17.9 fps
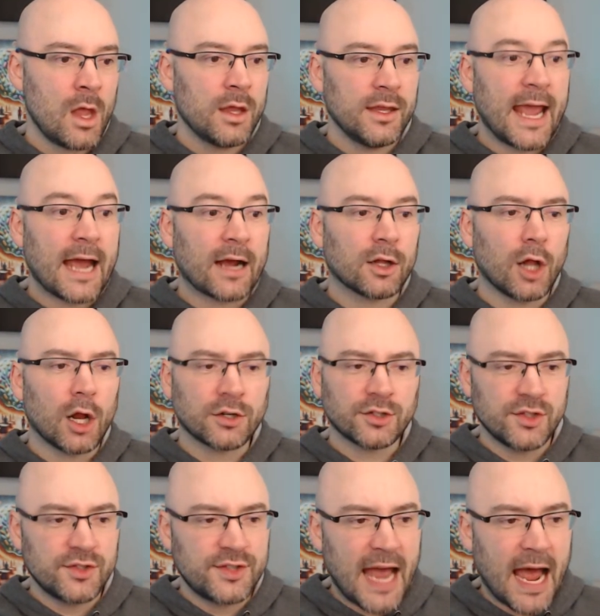Yeah,
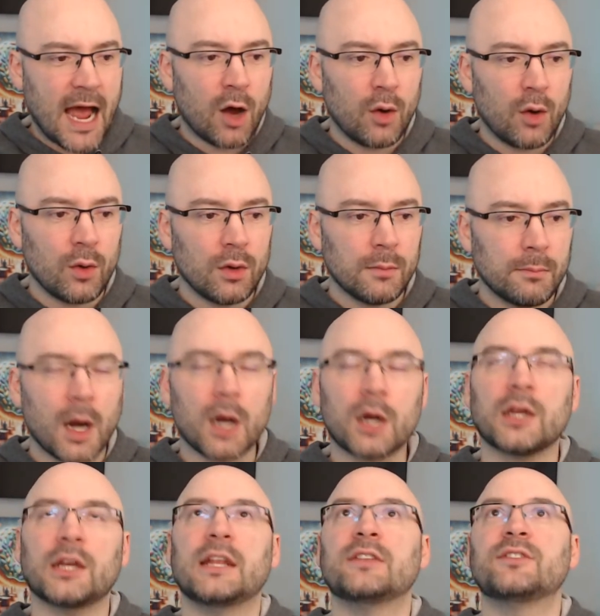Clarkson's out,
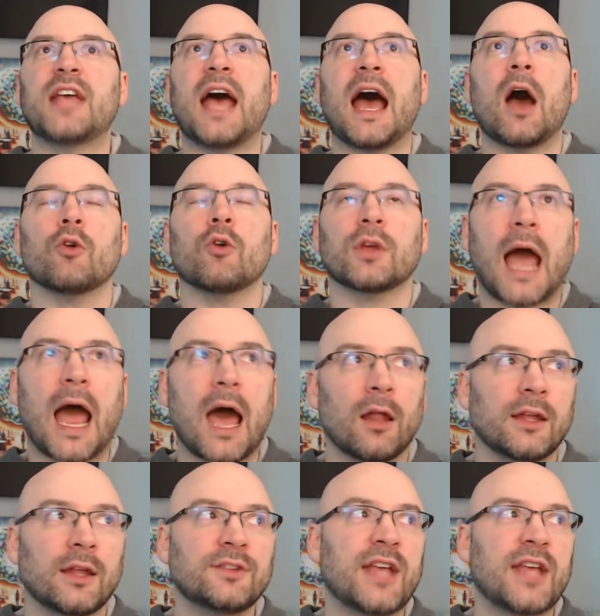Markkanen's out,
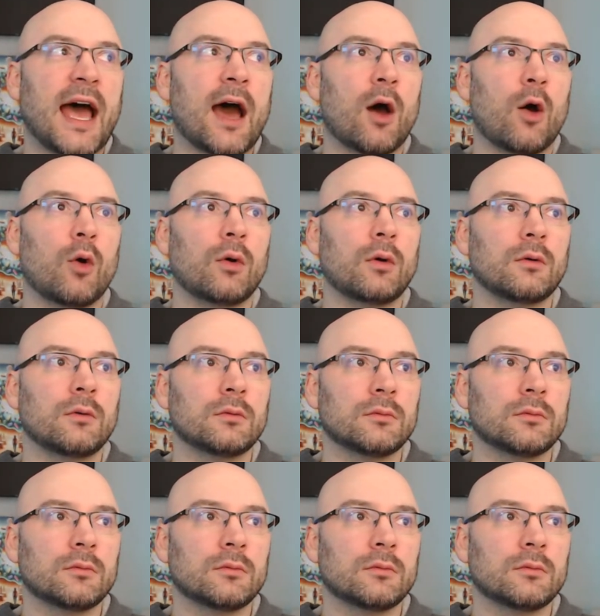Collins out.